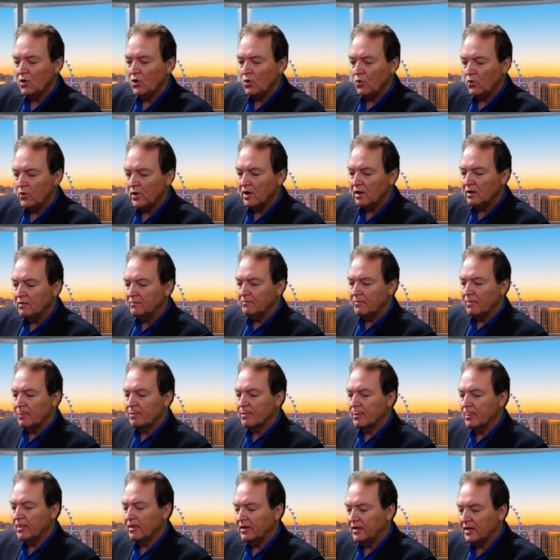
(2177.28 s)
Well,
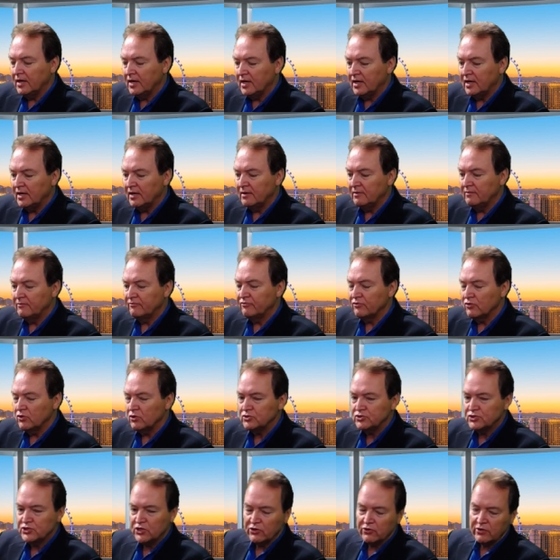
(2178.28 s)
for
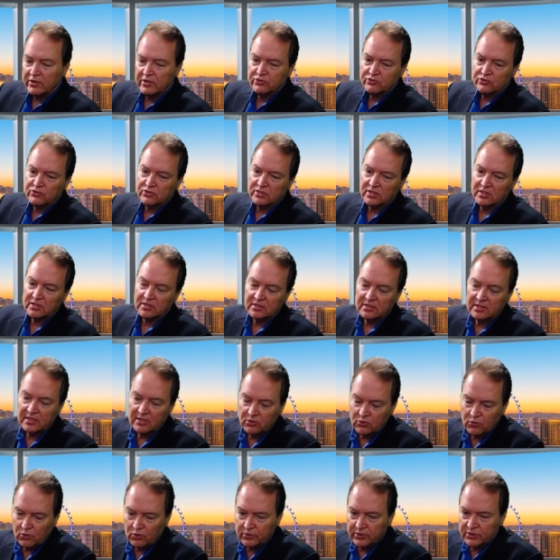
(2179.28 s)
those that are interested,
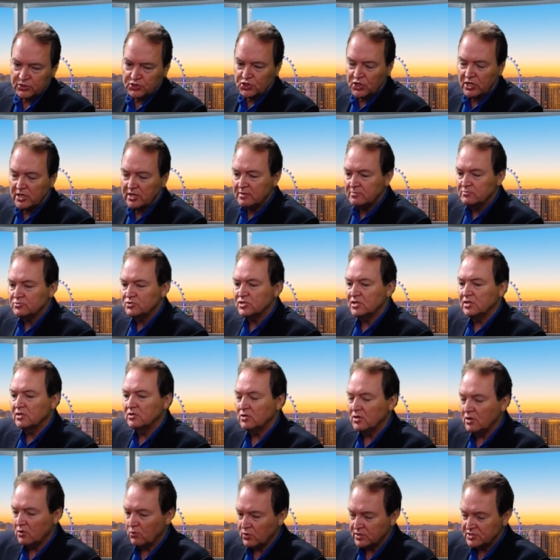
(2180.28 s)
get a hold of James.
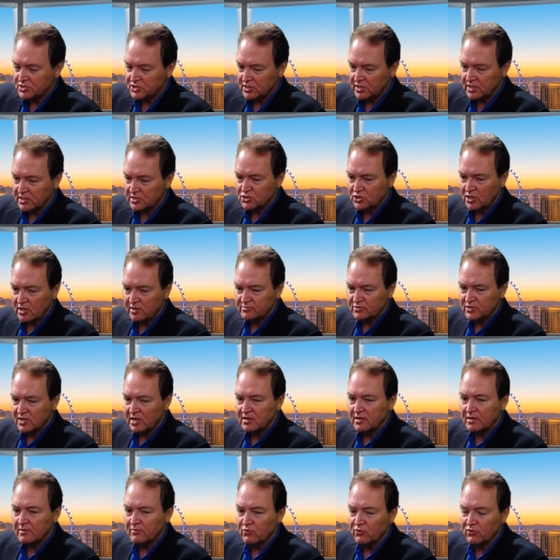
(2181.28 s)
And once again, James,
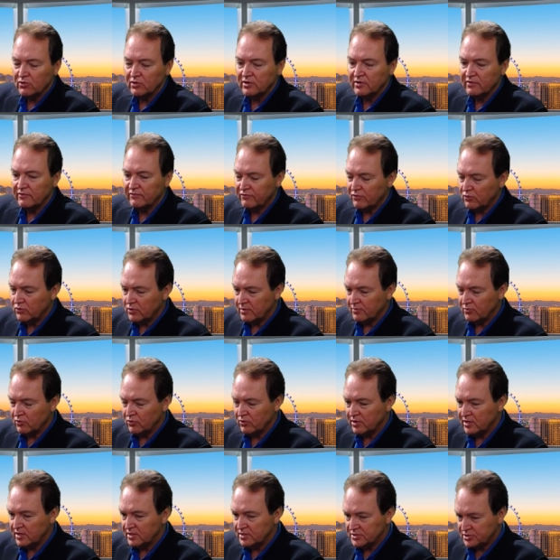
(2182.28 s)
that phone
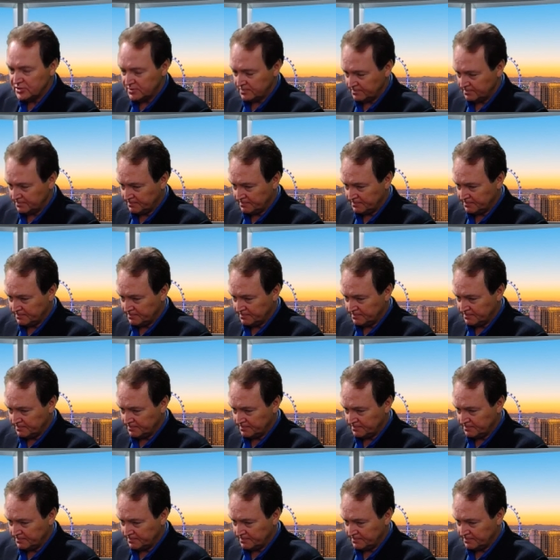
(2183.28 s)
number is